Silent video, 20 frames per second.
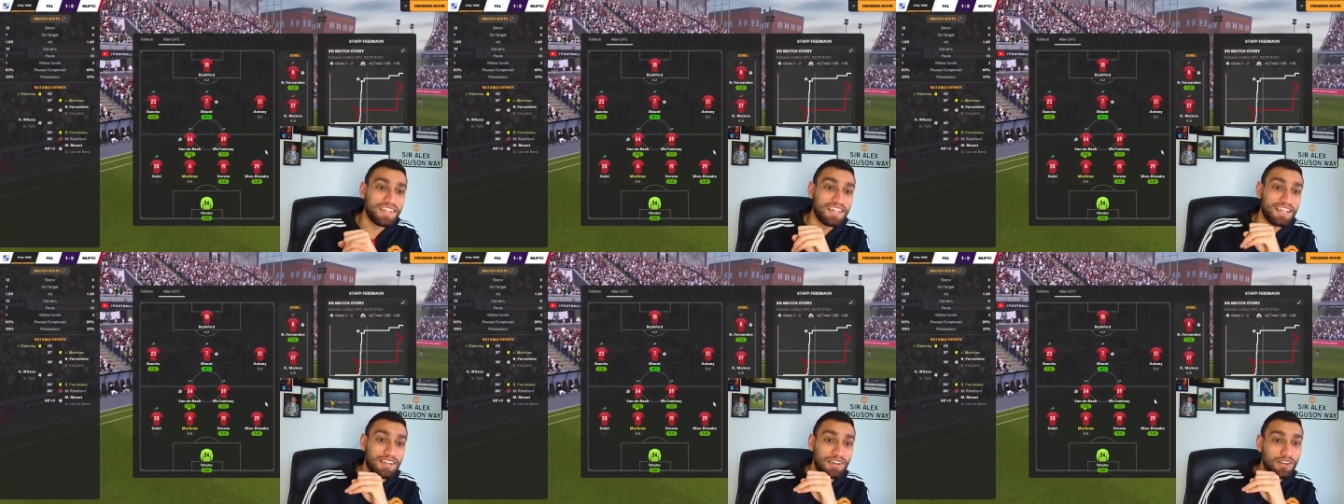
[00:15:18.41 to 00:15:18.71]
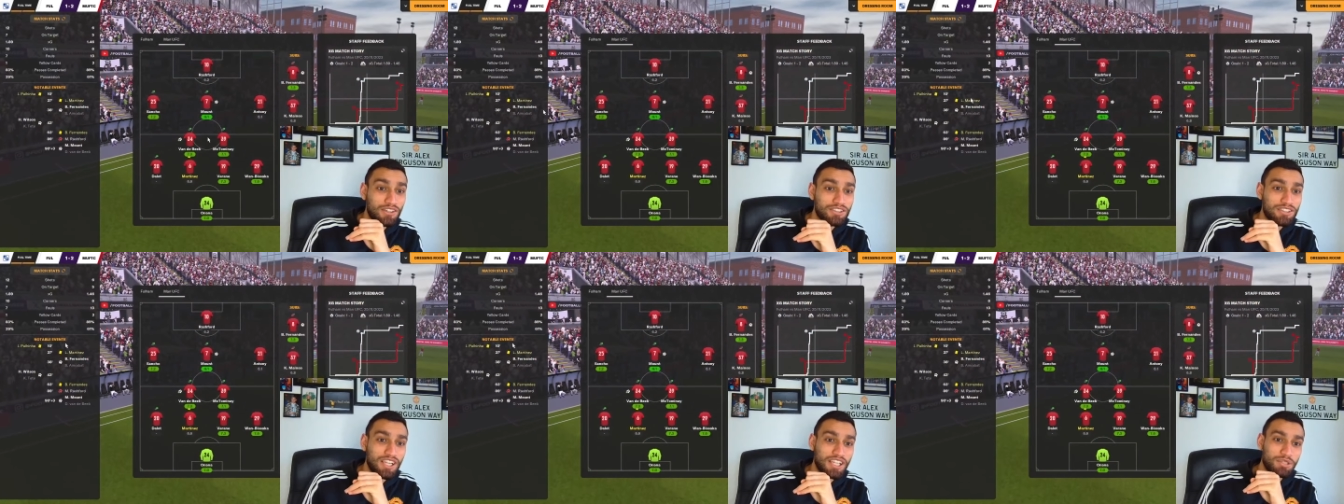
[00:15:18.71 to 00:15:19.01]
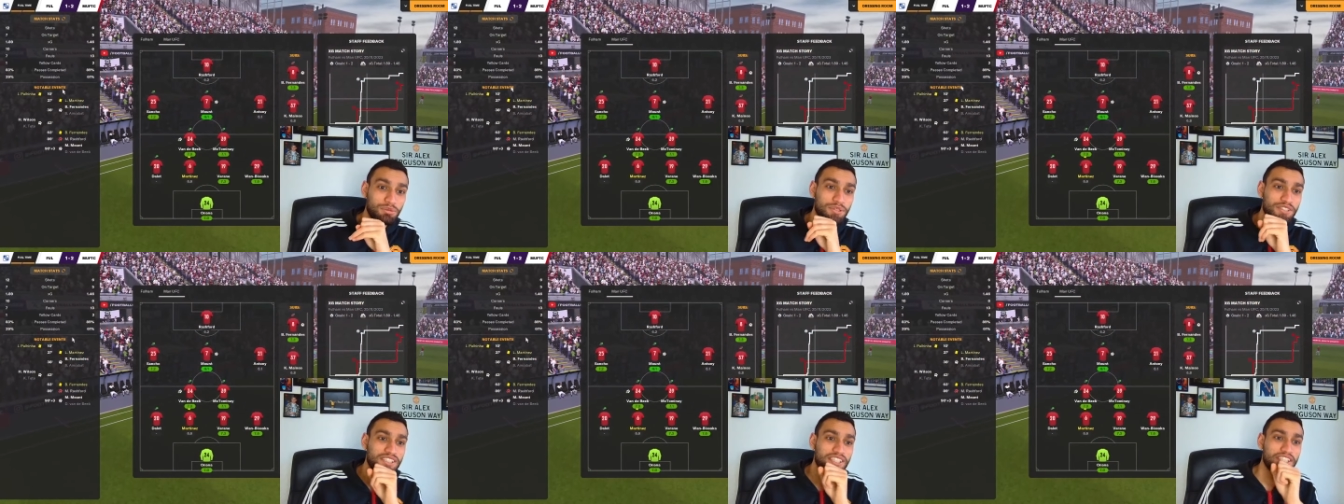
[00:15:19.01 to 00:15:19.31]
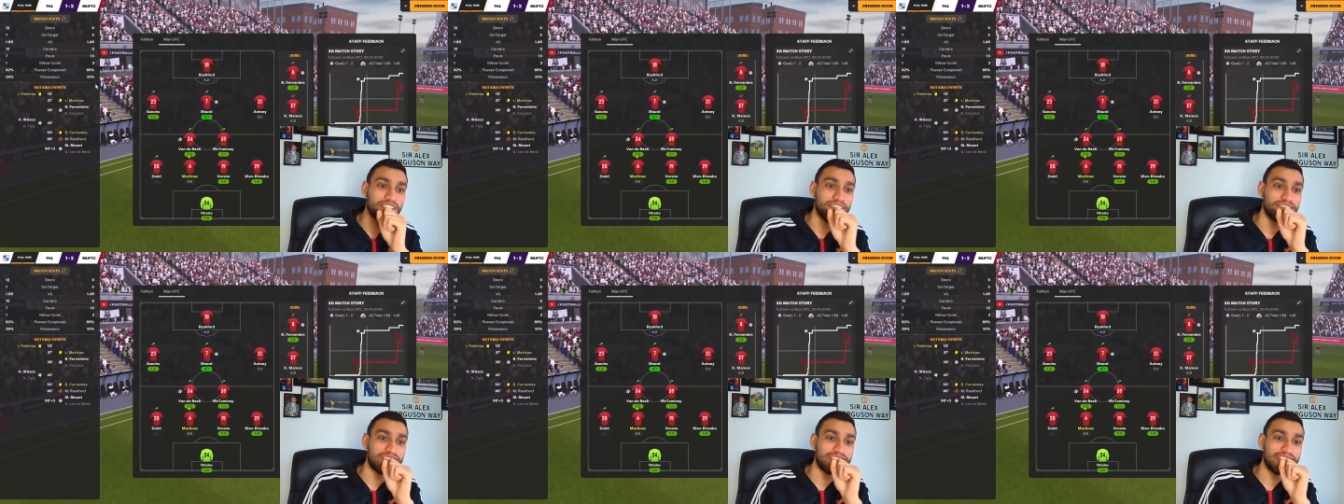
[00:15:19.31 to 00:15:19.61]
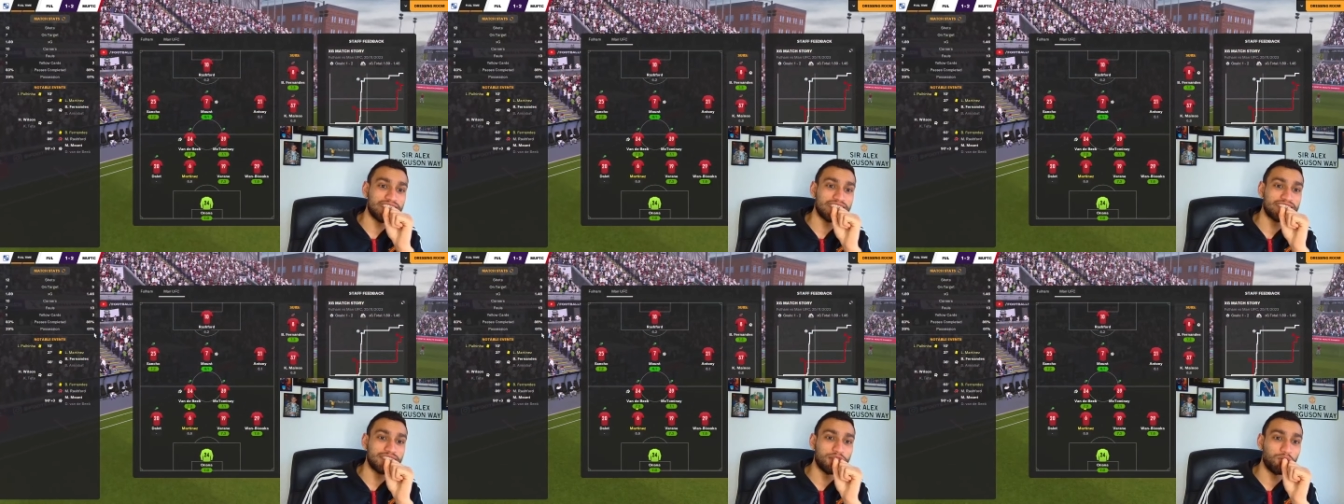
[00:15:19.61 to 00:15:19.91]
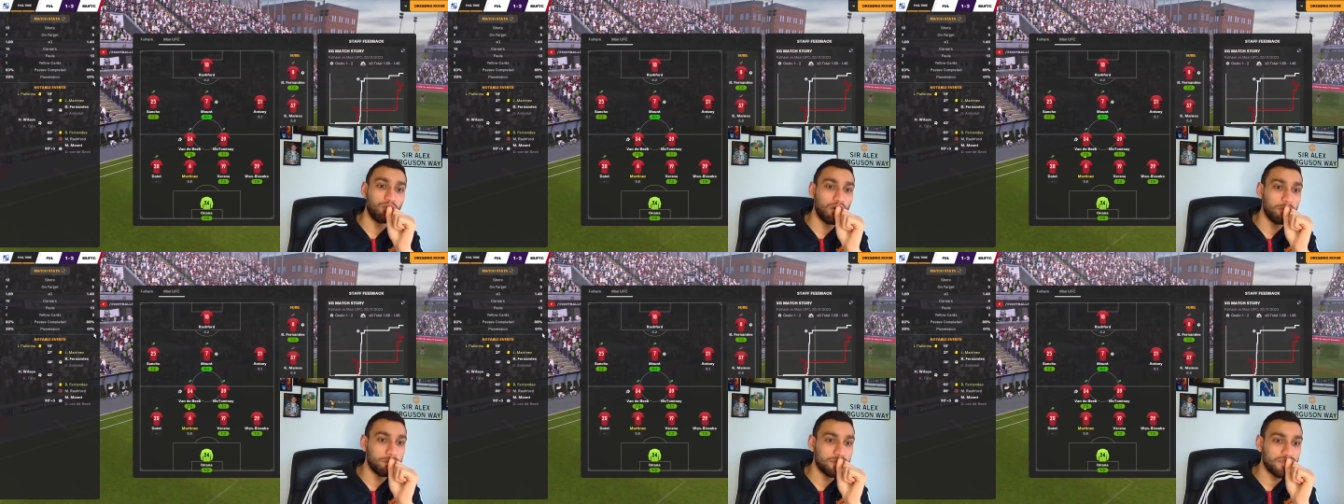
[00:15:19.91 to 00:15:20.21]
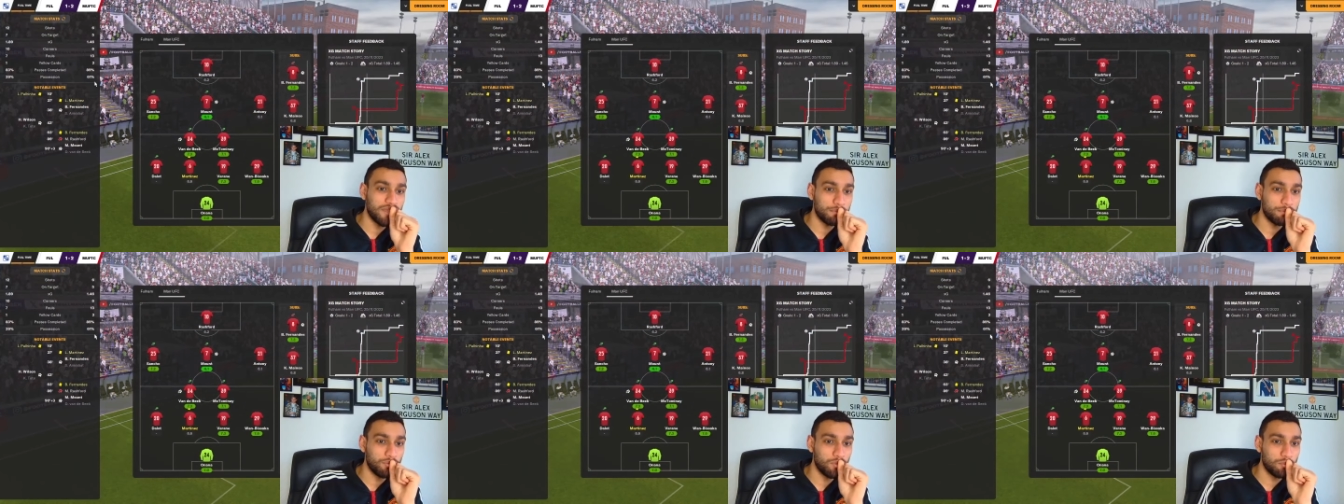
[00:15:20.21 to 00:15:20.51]
Looks like we did.
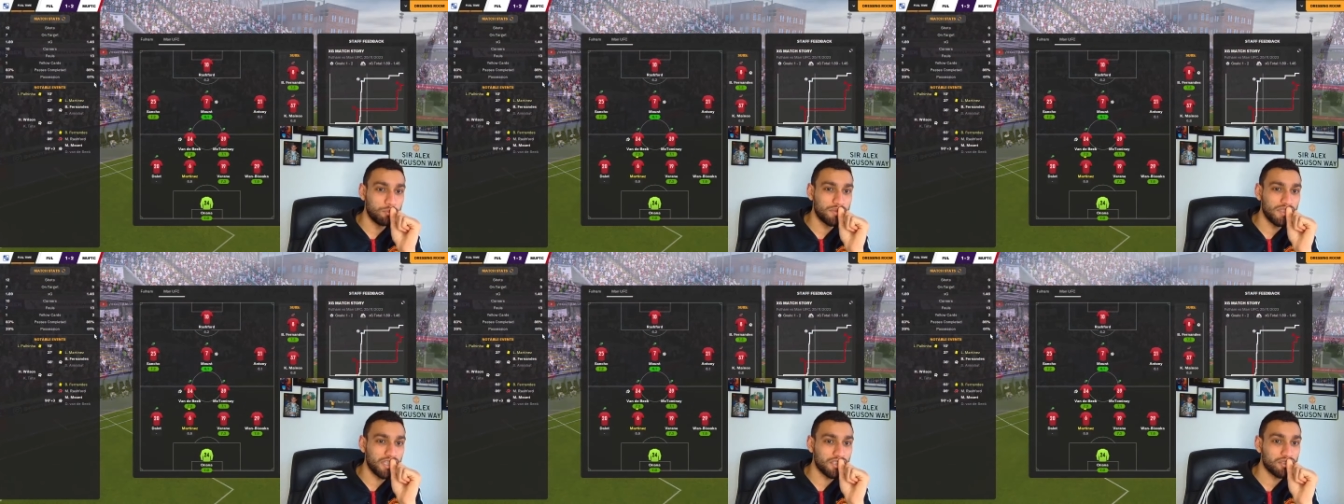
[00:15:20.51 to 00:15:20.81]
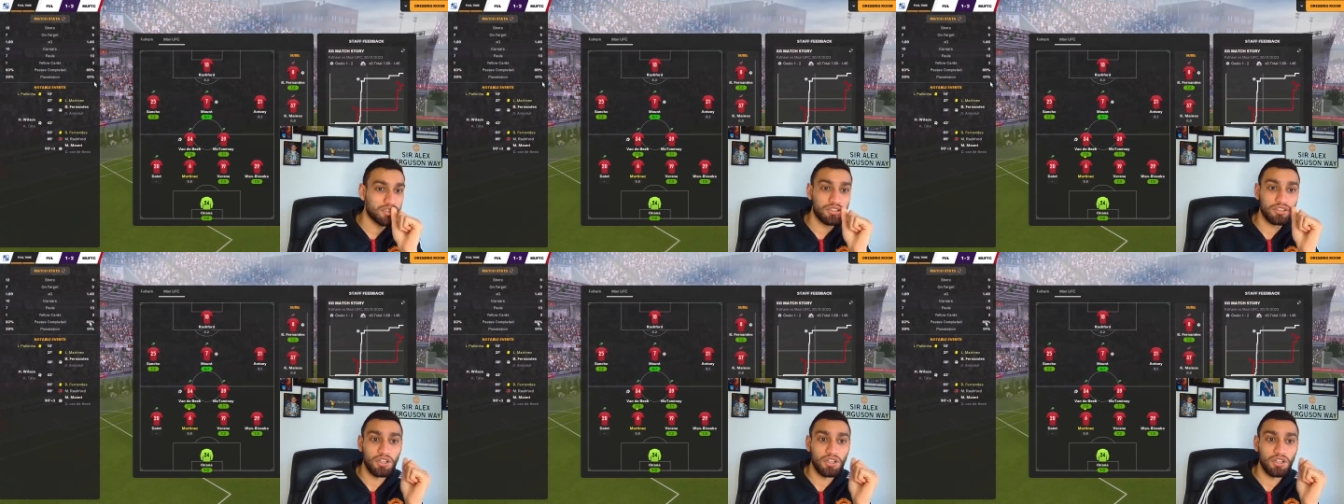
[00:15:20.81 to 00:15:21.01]
61% ball possession,